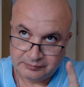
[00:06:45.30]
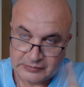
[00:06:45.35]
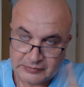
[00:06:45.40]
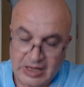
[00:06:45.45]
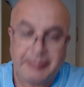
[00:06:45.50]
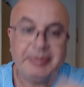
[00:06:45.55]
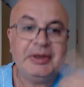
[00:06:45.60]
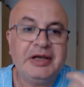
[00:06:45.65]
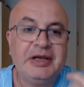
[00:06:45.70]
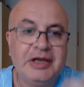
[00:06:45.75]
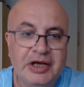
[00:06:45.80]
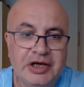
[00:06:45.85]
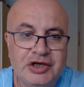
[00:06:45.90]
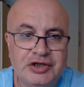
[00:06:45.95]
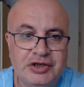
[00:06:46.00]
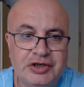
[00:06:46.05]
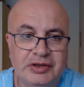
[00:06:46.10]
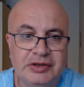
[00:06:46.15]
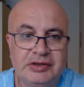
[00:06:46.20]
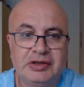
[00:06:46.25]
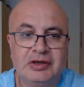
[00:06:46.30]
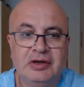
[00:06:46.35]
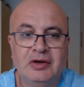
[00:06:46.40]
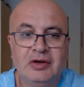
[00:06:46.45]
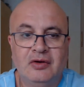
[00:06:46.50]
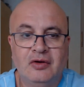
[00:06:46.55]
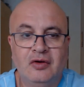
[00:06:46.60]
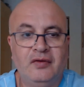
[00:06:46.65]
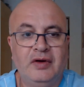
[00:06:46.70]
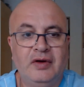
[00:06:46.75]
applications
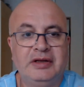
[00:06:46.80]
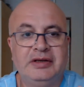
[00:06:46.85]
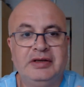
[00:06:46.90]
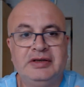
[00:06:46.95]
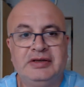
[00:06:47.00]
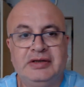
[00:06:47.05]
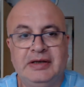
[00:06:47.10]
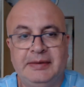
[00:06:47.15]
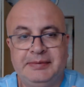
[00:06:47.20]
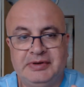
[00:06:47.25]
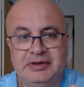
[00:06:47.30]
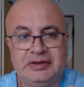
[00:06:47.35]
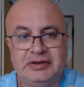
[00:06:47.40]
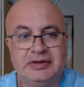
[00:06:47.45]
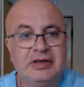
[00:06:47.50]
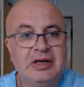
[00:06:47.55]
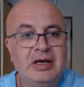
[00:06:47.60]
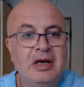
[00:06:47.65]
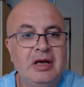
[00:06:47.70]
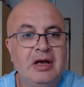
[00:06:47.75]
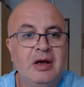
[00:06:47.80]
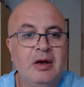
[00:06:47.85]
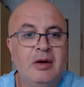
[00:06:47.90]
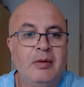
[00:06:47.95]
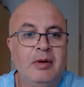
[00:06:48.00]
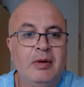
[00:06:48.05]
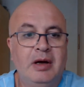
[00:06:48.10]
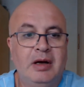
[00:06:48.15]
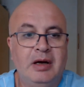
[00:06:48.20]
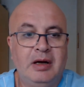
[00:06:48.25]
of antisepsis.
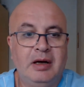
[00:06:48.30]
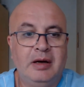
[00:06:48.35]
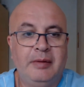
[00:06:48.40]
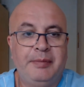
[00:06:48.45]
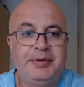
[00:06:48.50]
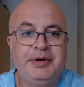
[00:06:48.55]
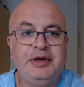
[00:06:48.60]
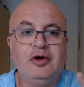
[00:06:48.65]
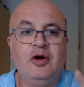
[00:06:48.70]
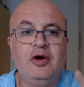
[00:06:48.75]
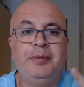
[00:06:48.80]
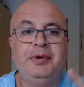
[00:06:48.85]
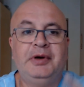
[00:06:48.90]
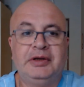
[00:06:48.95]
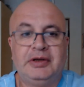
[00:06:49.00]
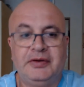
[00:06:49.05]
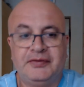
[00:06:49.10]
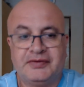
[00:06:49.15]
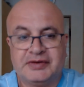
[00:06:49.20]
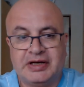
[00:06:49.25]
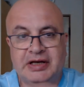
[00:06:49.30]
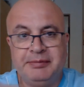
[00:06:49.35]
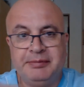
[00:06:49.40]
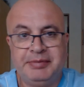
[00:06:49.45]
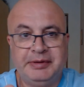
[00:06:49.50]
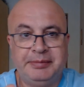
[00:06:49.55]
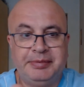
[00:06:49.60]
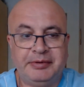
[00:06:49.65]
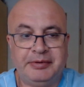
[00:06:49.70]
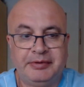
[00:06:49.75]
Uh, preoperative skin
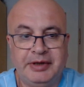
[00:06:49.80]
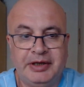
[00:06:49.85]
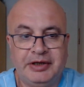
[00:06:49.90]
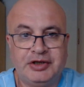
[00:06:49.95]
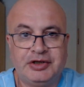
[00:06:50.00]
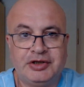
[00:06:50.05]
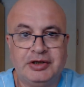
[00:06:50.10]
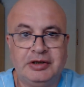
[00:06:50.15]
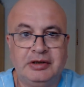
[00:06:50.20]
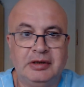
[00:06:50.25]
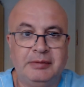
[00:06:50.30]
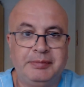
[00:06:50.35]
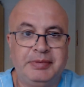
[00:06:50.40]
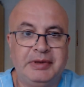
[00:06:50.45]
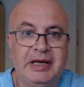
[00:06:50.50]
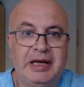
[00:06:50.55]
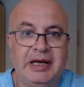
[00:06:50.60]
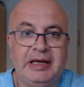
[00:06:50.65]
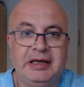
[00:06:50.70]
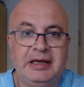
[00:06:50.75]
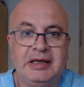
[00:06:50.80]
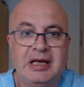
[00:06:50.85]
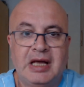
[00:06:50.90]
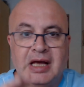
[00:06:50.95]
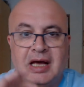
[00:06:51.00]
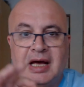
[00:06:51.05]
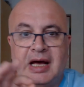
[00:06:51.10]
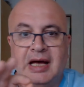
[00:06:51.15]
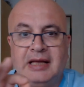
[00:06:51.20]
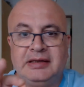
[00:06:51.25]
preparation, applying
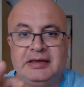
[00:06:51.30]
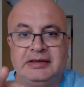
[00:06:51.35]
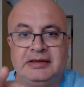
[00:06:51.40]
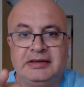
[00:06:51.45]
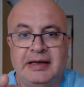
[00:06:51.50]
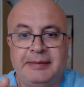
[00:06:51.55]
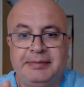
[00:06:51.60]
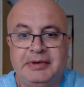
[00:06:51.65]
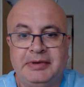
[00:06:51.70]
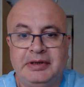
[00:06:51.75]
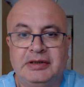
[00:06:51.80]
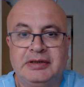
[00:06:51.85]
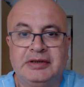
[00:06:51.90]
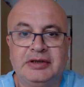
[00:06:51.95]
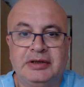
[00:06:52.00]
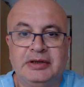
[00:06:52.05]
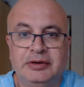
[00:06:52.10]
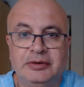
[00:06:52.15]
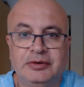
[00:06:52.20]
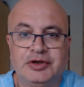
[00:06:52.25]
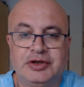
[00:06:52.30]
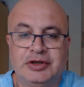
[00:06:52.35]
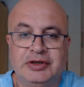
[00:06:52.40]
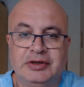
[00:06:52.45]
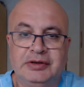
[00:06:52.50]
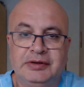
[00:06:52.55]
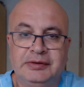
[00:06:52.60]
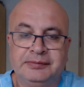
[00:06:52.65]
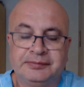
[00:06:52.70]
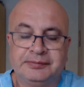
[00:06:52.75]
antiseptic
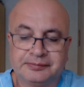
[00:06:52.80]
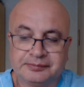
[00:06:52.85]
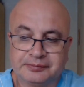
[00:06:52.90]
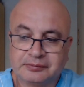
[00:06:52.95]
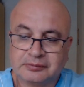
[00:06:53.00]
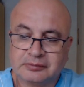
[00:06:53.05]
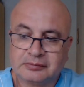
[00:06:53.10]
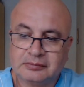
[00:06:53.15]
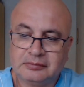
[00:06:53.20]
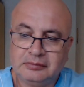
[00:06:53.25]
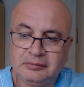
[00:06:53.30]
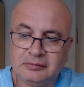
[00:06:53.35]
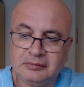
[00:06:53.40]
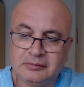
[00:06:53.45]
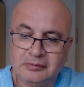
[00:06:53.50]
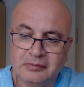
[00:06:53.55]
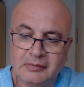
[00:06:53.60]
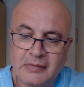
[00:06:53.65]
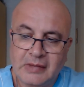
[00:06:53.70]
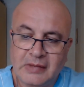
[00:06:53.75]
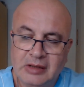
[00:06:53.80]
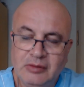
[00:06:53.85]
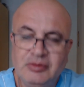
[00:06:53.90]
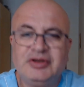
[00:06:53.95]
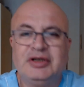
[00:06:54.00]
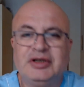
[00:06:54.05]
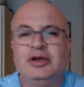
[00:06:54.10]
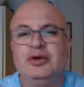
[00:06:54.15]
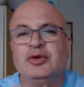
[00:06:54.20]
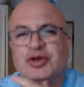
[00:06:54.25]
solution
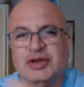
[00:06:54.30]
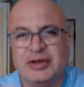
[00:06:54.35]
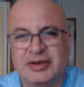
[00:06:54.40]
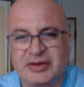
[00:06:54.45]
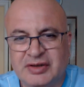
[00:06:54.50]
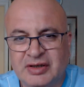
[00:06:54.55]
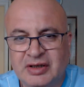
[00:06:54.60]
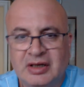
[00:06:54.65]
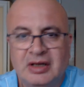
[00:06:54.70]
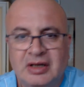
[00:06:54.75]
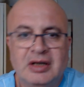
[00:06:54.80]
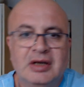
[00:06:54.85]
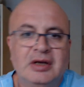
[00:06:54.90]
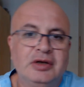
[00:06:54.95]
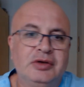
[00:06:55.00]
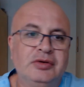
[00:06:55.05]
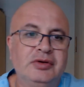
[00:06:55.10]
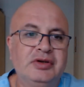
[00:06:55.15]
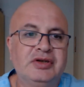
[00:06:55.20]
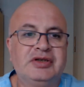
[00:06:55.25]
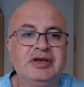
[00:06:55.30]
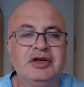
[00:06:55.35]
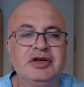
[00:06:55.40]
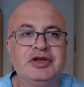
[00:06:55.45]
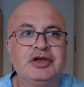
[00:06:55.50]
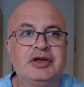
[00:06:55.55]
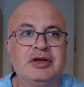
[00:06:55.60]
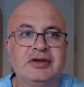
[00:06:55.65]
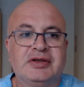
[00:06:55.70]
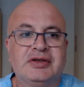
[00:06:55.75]
solutions to the
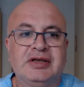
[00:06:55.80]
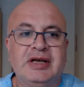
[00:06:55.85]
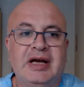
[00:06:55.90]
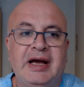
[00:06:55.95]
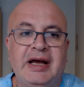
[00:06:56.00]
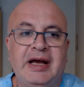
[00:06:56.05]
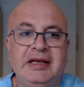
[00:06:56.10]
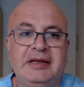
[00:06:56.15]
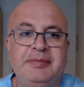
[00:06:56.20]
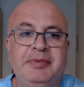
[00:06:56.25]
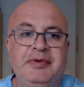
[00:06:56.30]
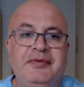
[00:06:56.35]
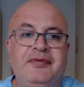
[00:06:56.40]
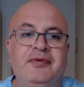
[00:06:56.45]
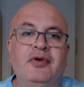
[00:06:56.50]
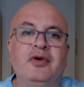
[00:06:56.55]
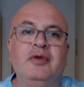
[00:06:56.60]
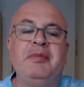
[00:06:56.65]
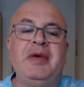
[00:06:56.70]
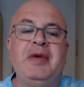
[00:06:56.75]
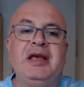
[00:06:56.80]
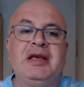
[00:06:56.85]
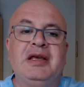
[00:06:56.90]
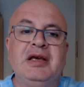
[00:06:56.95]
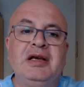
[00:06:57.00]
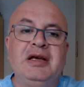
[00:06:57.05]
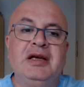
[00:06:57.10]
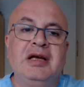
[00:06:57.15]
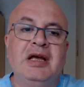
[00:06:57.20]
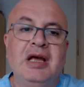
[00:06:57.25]
surgical site before
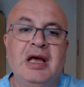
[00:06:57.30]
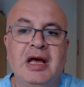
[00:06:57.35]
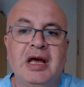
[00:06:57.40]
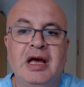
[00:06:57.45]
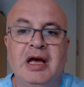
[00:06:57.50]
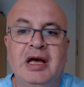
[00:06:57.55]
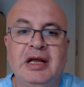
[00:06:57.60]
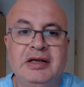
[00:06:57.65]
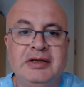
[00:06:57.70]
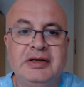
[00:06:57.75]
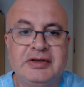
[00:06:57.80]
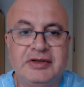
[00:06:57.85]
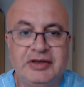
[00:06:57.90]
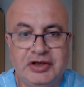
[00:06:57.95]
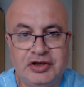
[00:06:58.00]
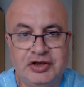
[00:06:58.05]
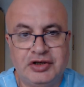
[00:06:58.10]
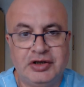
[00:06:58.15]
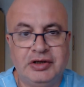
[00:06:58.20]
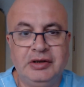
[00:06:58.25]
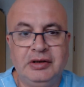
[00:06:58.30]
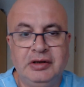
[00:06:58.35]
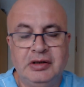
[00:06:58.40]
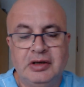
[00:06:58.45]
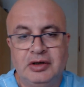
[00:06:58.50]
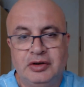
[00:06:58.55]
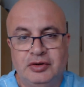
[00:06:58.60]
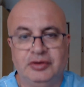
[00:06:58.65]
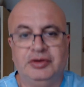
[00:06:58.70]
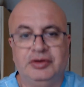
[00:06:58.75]
making an incision
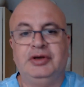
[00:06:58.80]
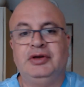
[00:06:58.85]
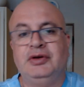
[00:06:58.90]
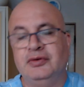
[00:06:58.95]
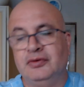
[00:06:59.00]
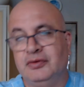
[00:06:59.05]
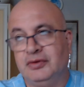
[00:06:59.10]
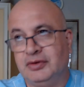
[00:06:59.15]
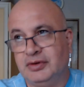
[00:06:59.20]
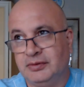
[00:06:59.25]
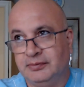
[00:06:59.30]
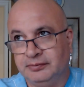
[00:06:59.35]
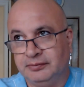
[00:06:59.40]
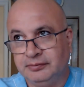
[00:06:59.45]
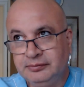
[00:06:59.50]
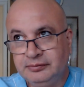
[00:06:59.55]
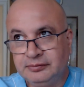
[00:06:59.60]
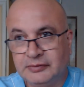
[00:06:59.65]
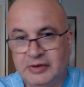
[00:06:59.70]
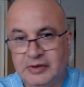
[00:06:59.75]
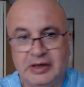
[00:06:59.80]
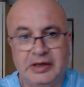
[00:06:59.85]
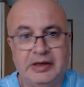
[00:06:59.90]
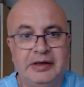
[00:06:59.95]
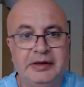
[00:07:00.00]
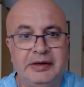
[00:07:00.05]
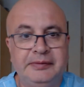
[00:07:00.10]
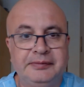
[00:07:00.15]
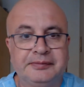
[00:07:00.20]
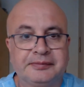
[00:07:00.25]
to reduce
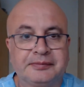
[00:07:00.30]
the